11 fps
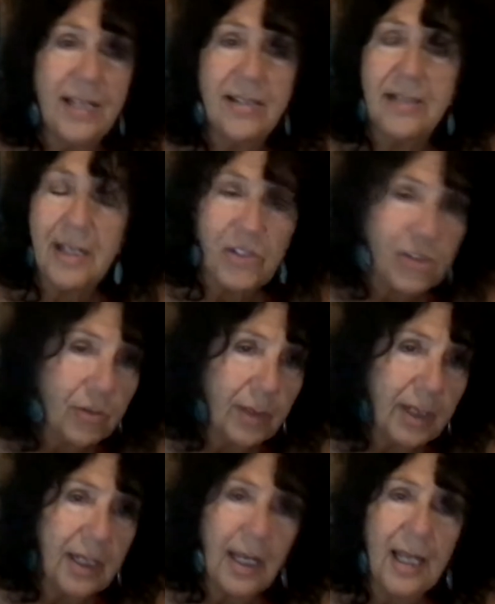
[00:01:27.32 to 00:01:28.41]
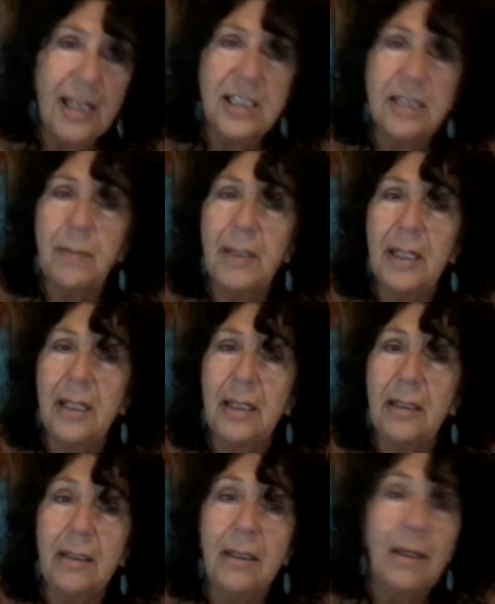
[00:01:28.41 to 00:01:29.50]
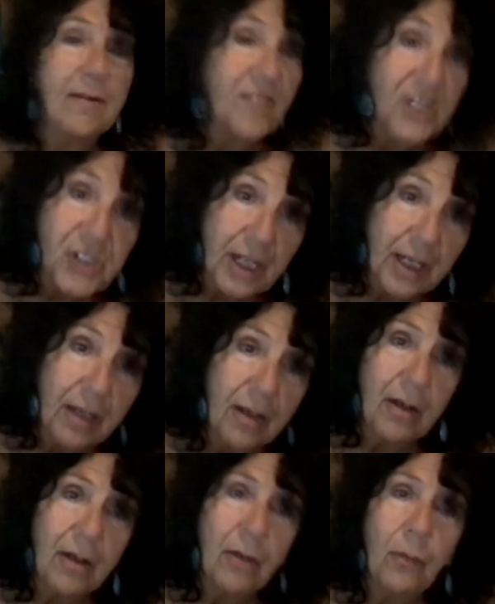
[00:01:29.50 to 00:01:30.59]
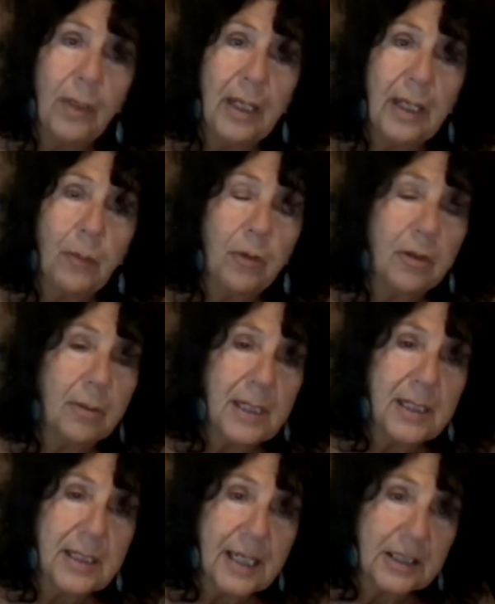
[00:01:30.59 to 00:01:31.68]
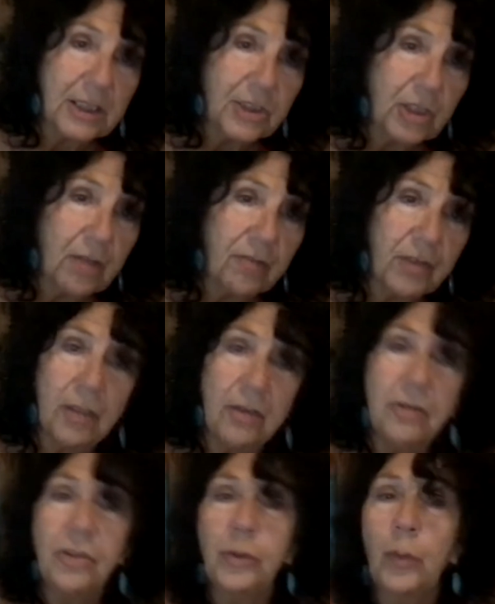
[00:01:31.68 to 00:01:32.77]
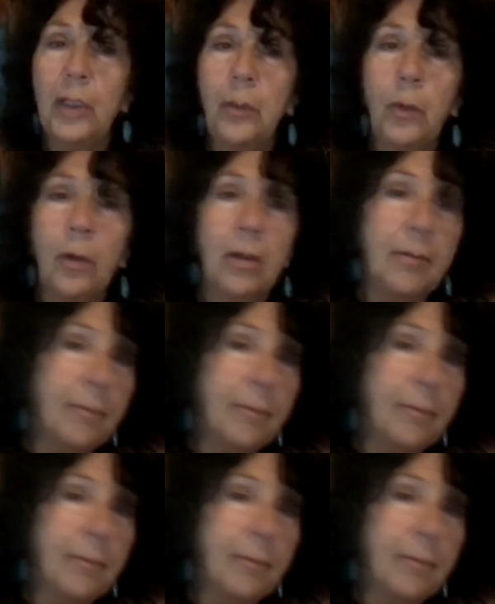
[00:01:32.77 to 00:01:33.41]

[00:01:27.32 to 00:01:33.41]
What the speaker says: Its history has been fishing. We were the mid-Texas Gulf Coast. We were